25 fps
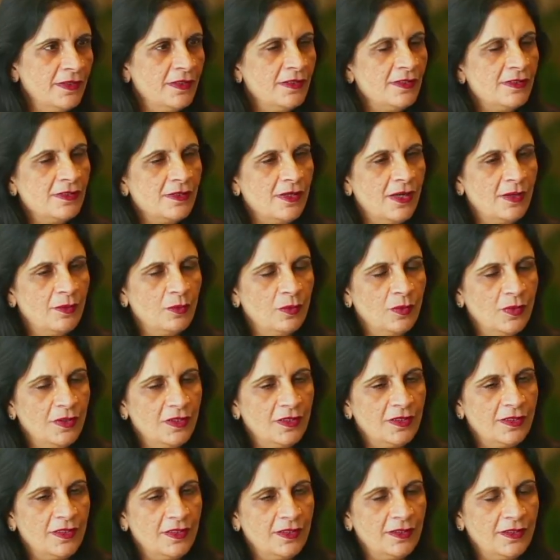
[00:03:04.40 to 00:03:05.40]
So I
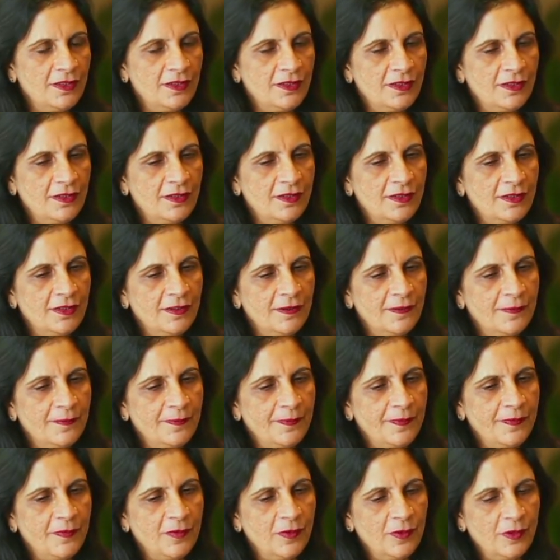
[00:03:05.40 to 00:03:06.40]
worked at it.
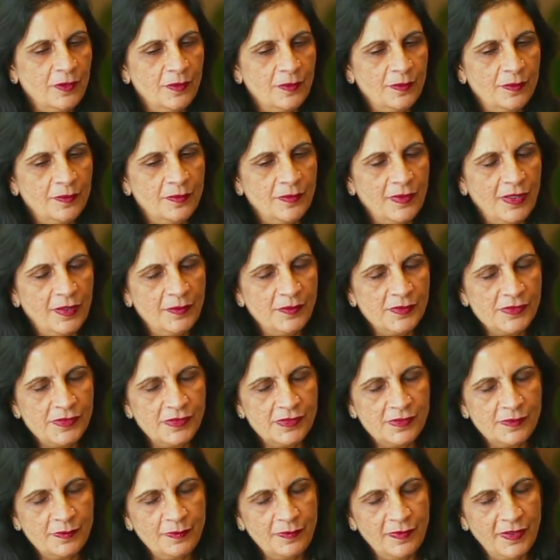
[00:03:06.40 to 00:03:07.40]

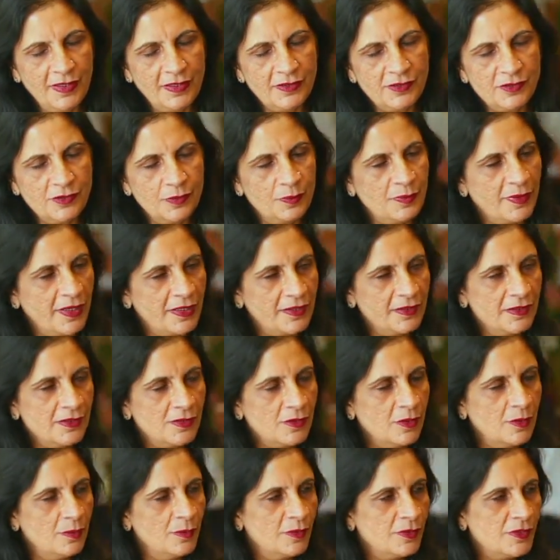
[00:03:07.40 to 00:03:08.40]
I used to practice
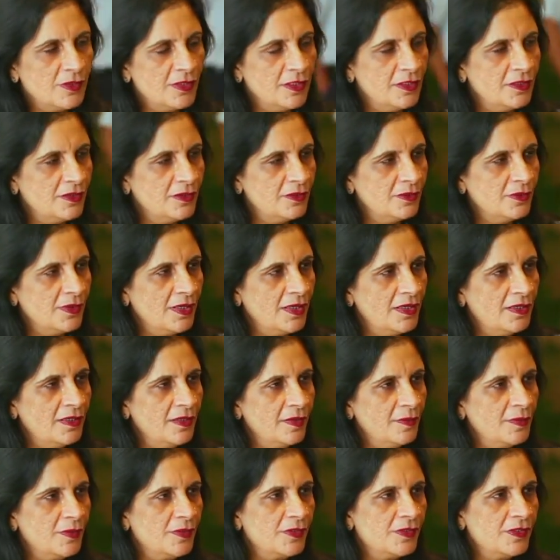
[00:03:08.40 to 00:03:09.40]
almost 8 to 9
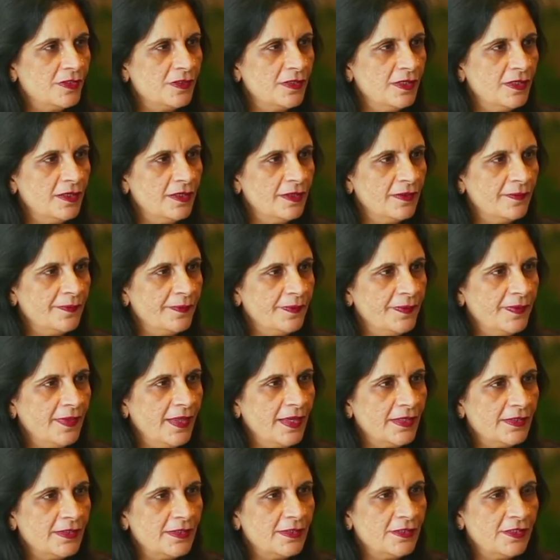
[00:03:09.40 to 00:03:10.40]
hours a day
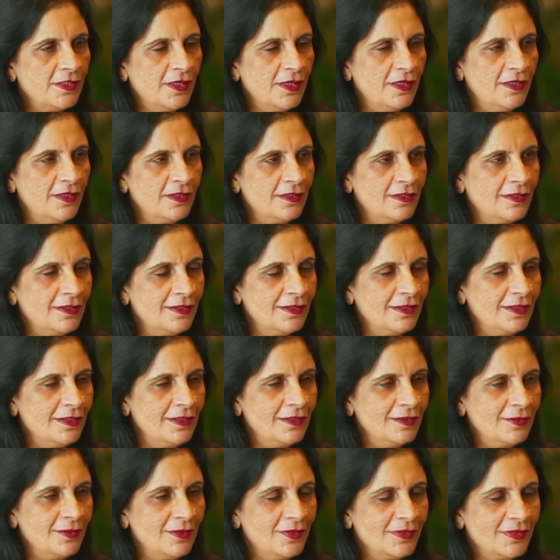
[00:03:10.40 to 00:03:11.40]
as a child,
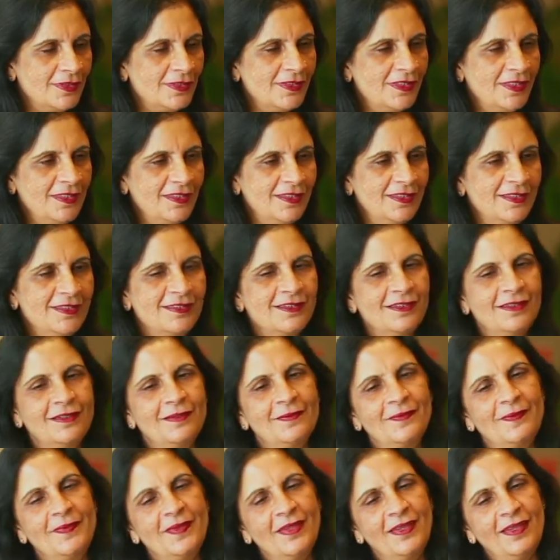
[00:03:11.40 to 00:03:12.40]
as a teenager.
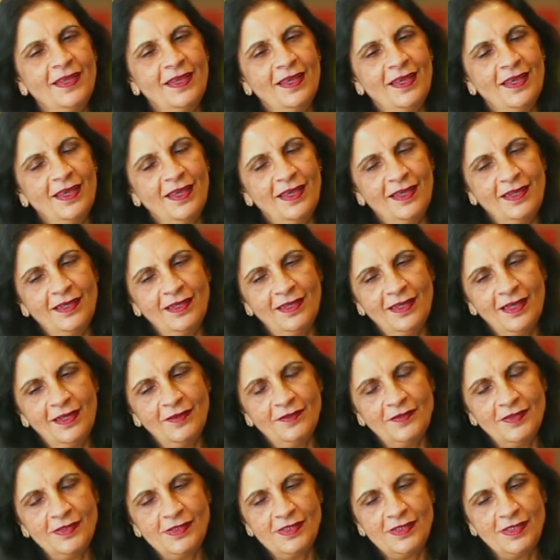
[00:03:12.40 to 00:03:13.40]
And
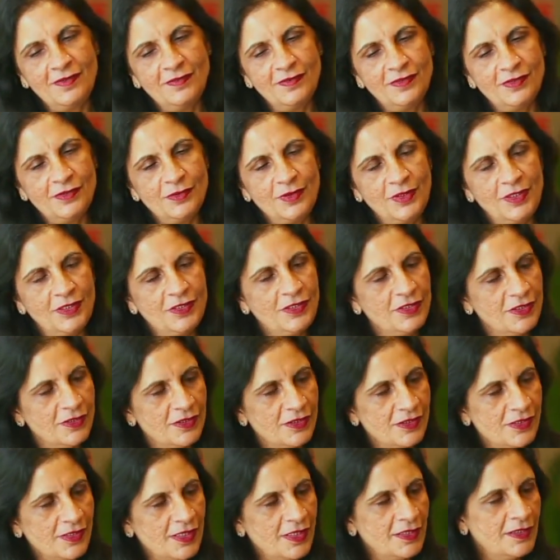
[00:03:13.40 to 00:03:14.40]
after 7 to 8
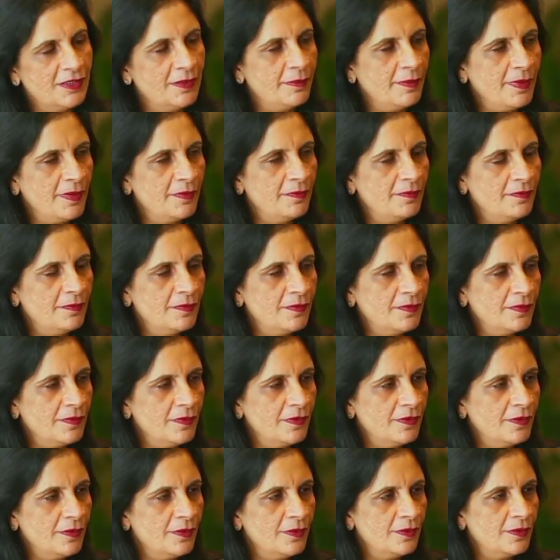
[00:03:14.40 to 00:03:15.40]
years, I did my,
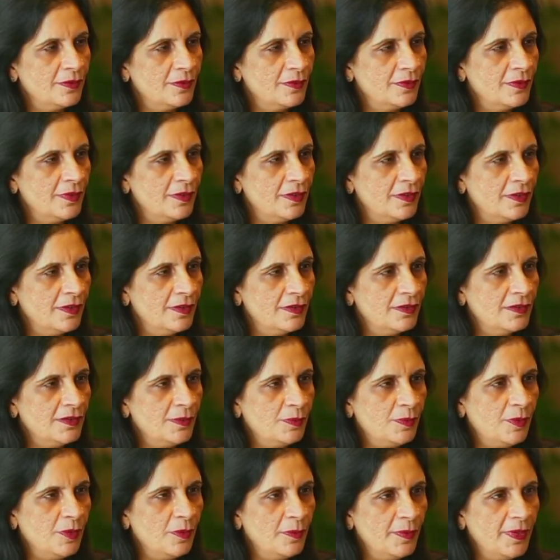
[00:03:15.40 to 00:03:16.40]

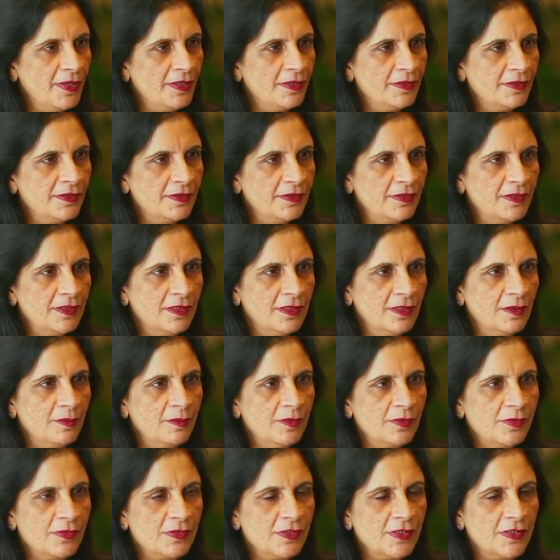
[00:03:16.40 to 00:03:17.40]
diploma in
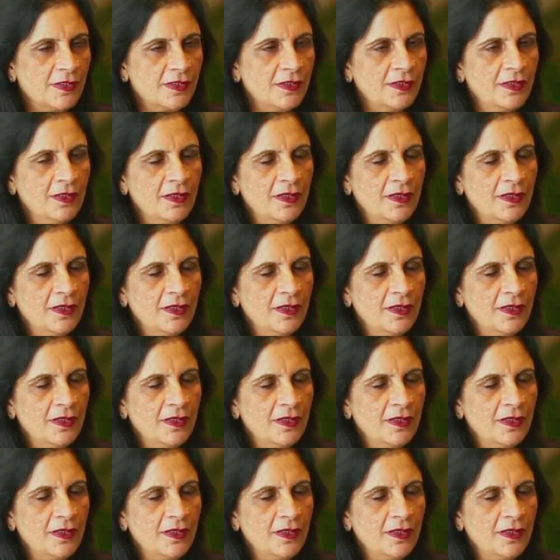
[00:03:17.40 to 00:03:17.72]
music.